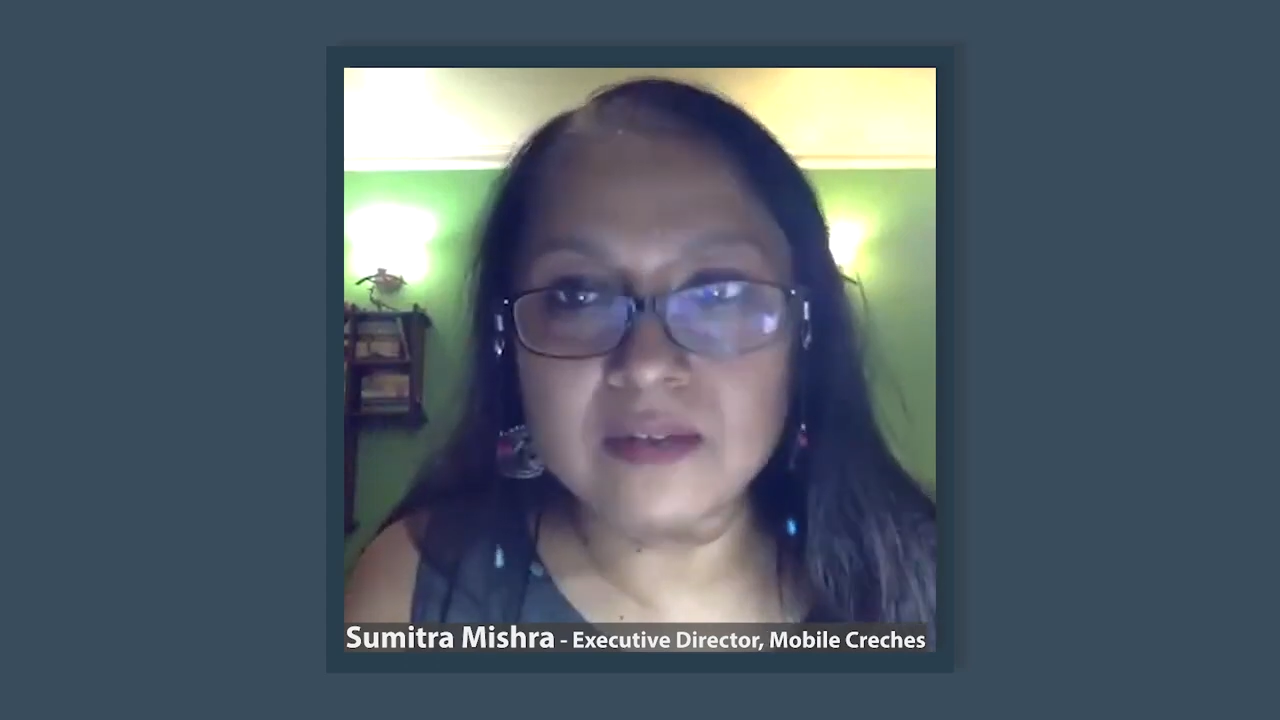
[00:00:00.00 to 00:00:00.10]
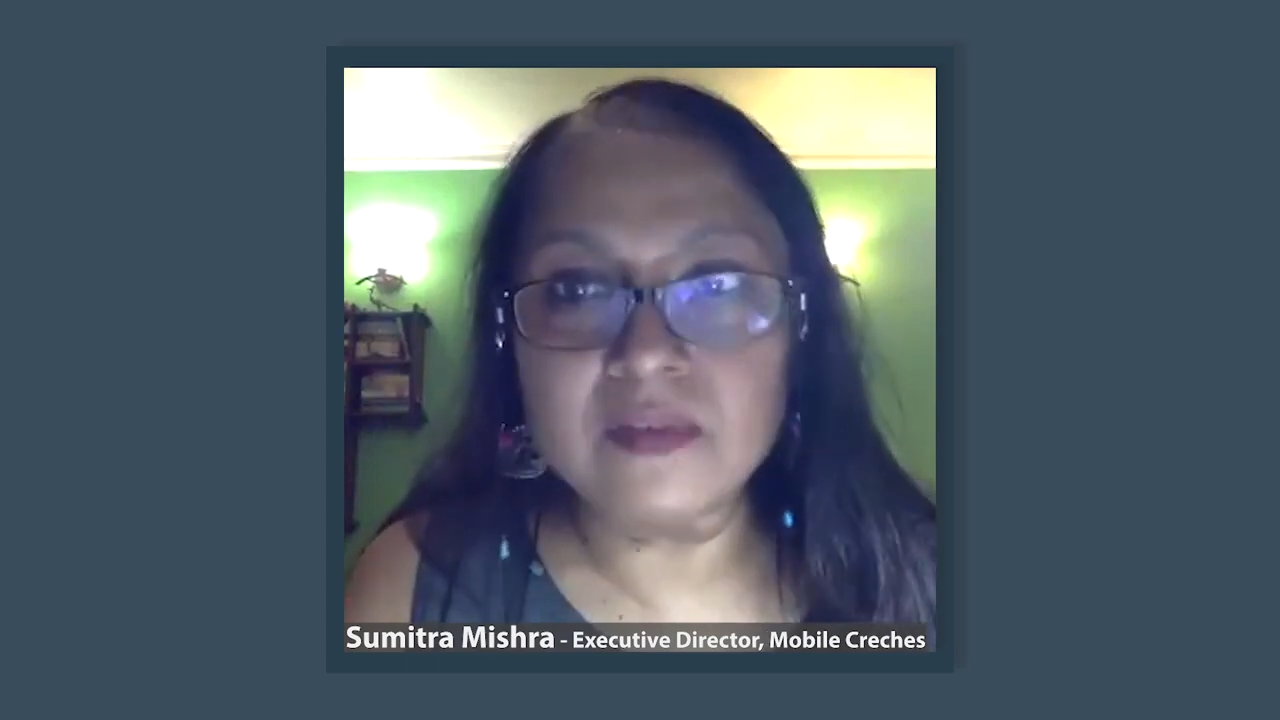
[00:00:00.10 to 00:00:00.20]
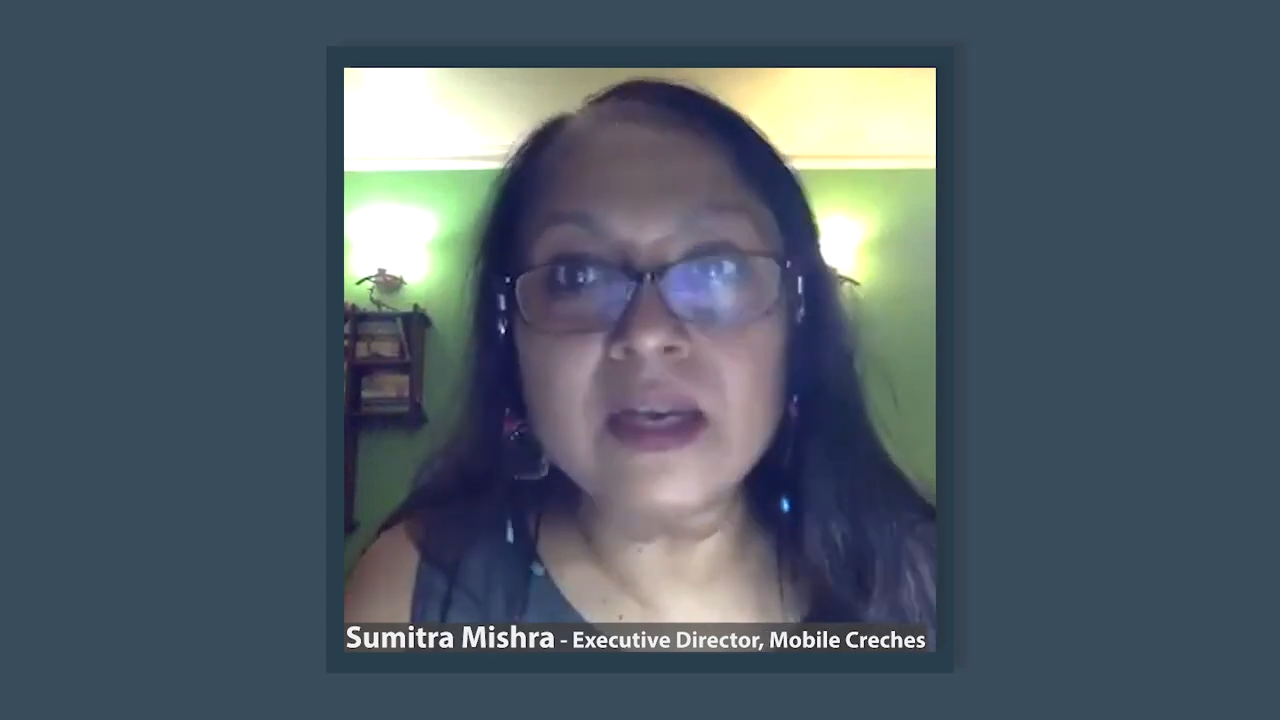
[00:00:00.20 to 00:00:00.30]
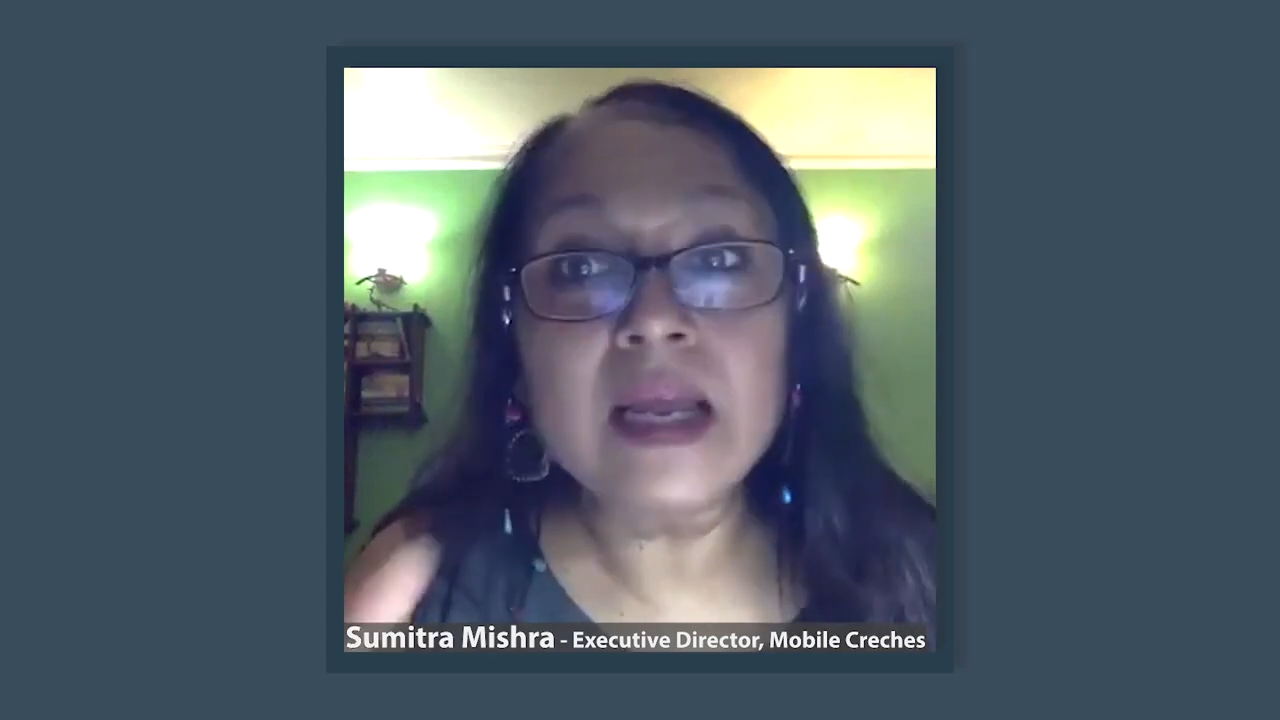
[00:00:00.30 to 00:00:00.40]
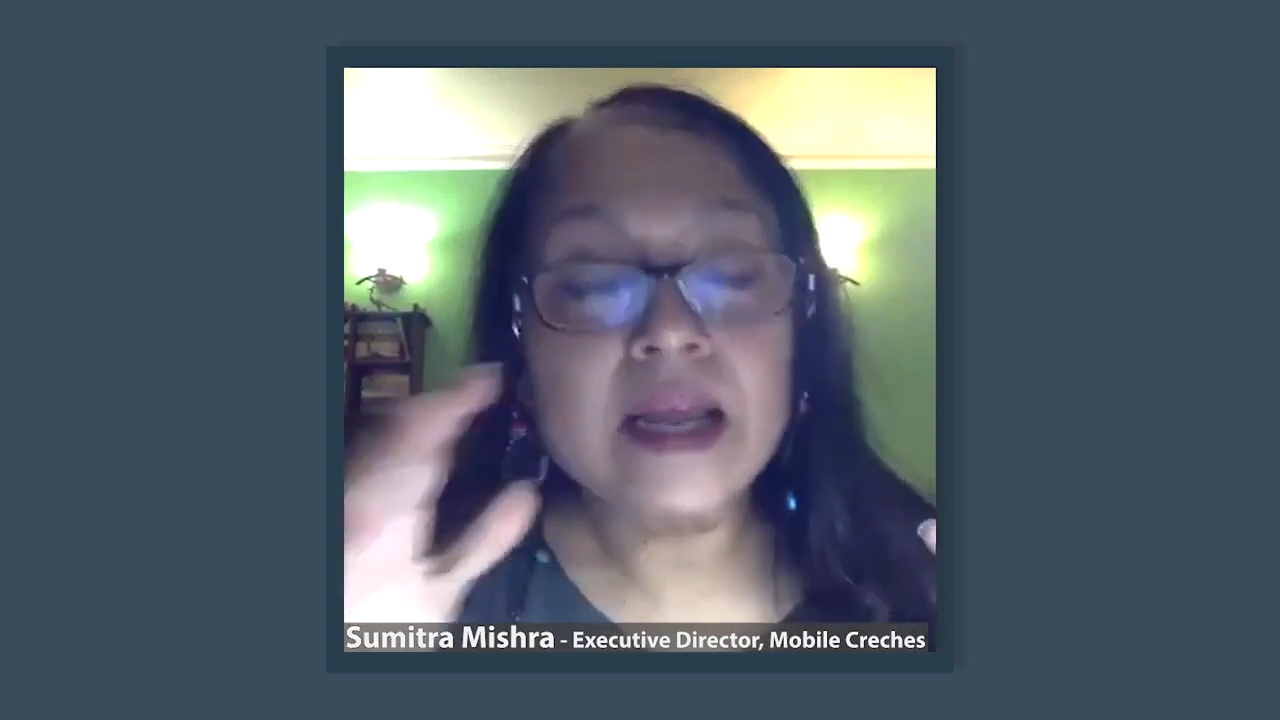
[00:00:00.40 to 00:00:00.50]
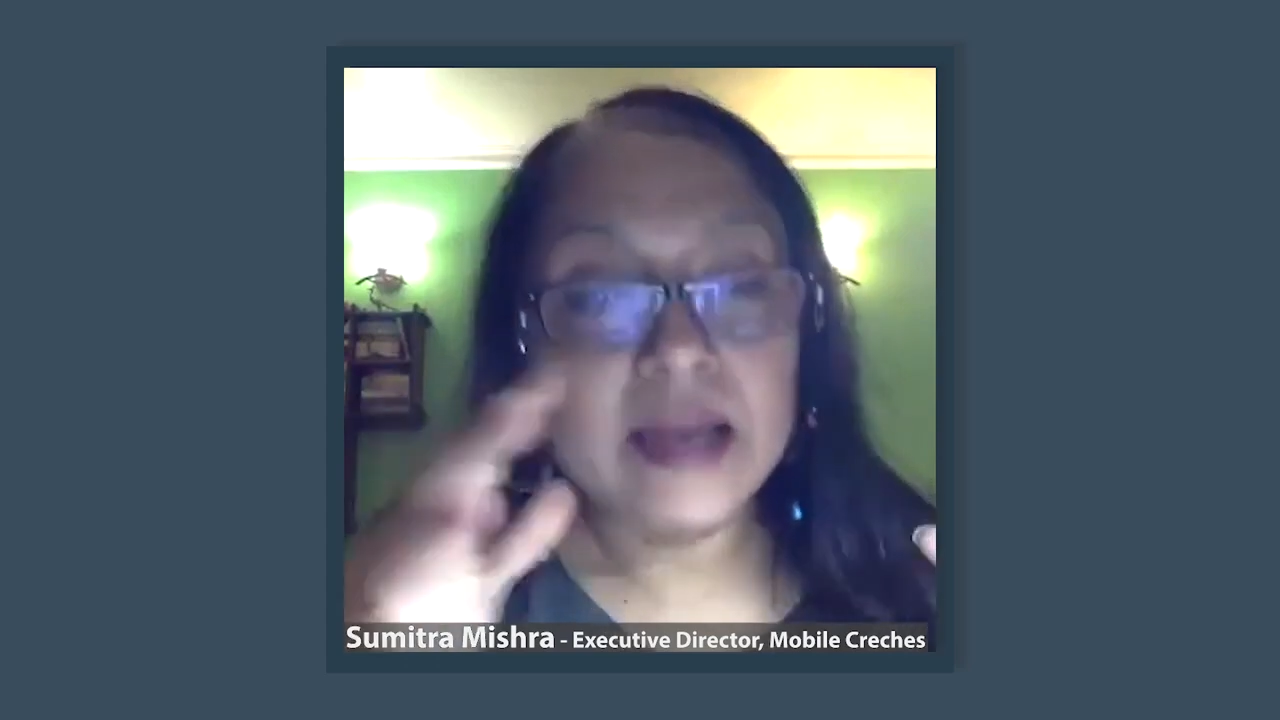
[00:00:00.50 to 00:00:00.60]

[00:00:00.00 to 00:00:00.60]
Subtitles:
level